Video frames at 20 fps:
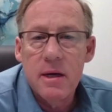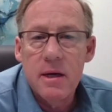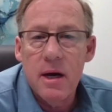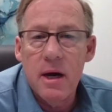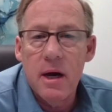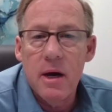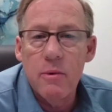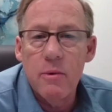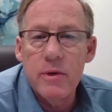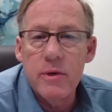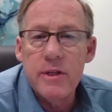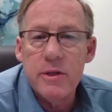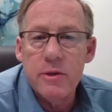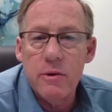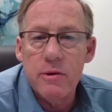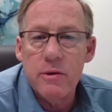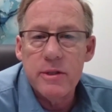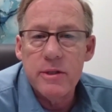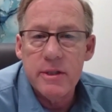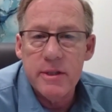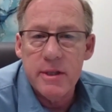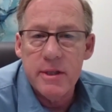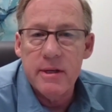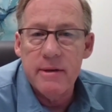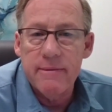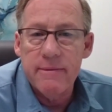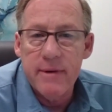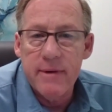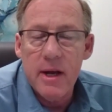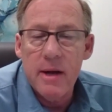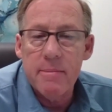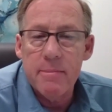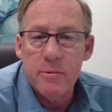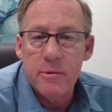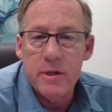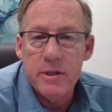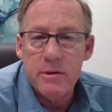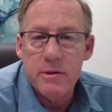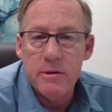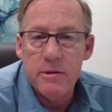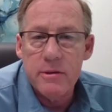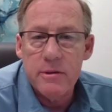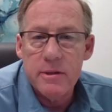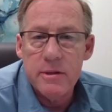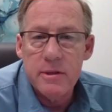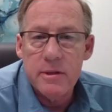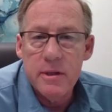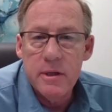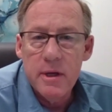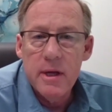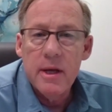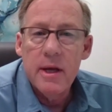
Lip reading: resources and develop resources